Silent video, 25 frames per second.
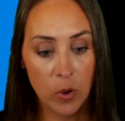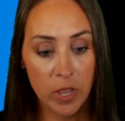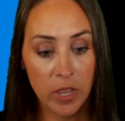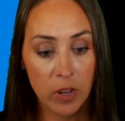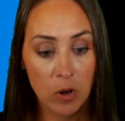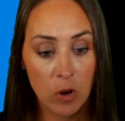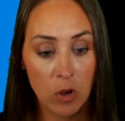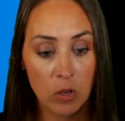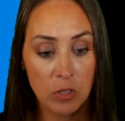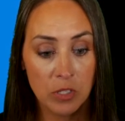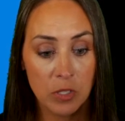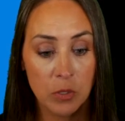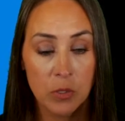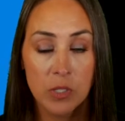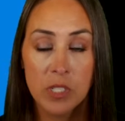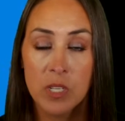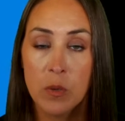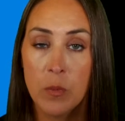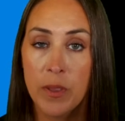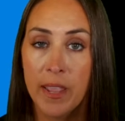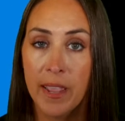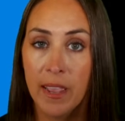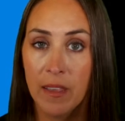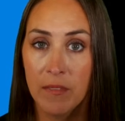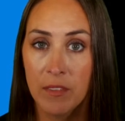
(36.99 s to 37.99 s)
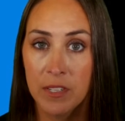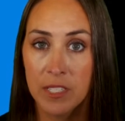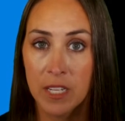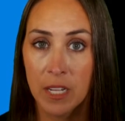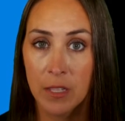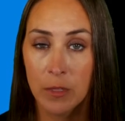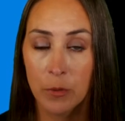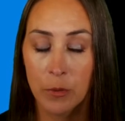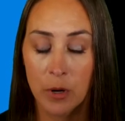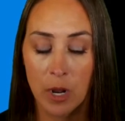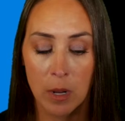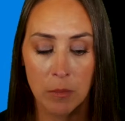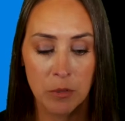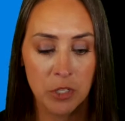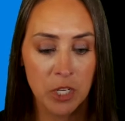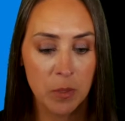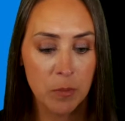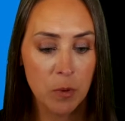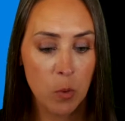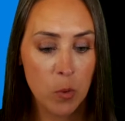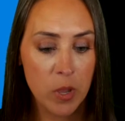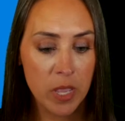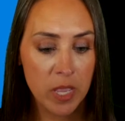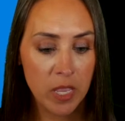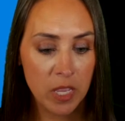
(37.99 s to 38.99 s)
we can also see we have the download
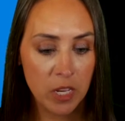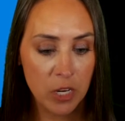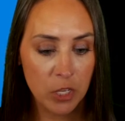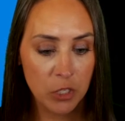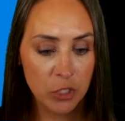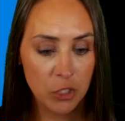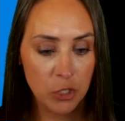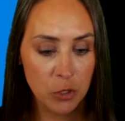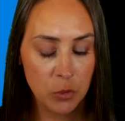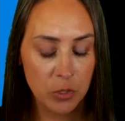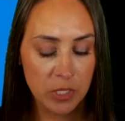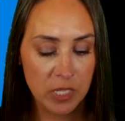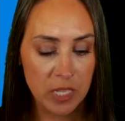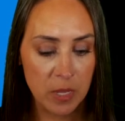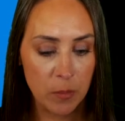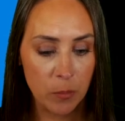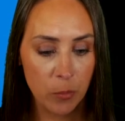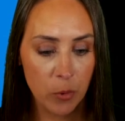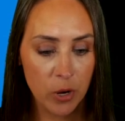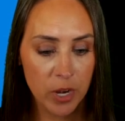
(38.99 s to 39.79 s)
option, but we can choose the